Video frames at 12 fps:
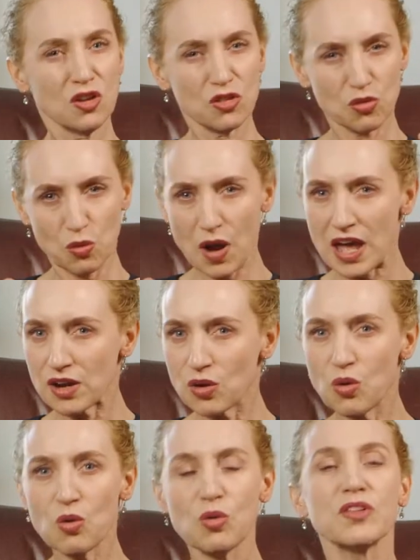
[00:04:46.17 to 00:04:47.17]
throughout
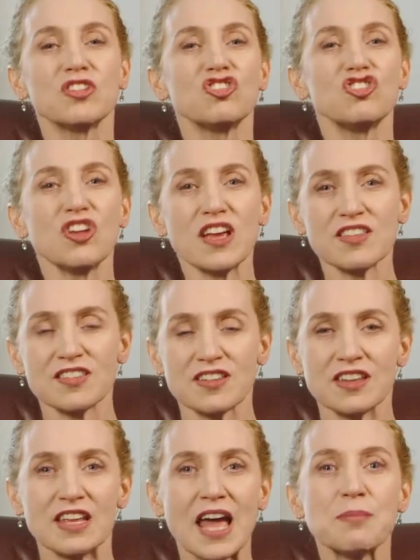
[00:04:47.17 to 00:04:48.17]
all the chest
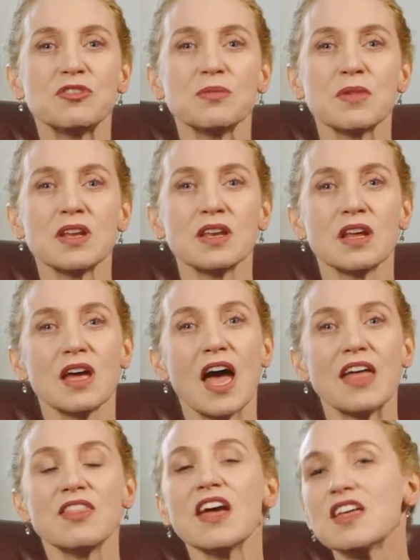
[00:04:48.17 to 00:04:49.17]
and the abdomen,
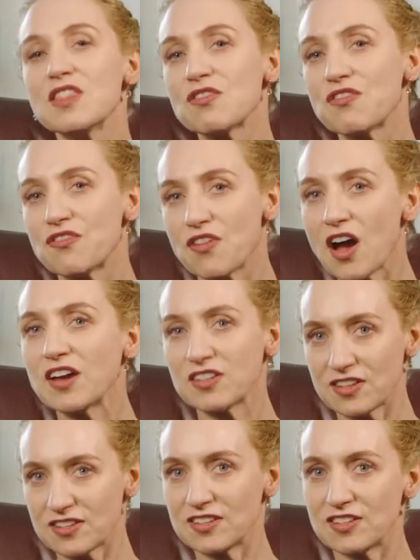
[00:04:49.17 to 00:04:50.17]
and they are the
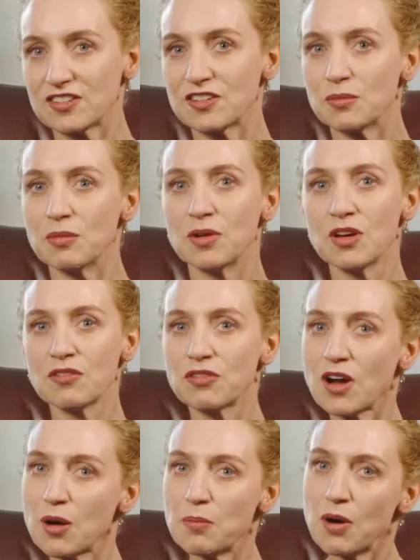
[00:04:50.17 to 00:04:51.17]
fighter system for
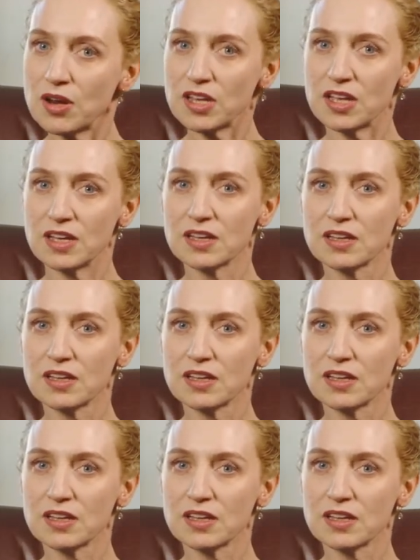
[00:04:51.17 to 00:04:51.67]
our body.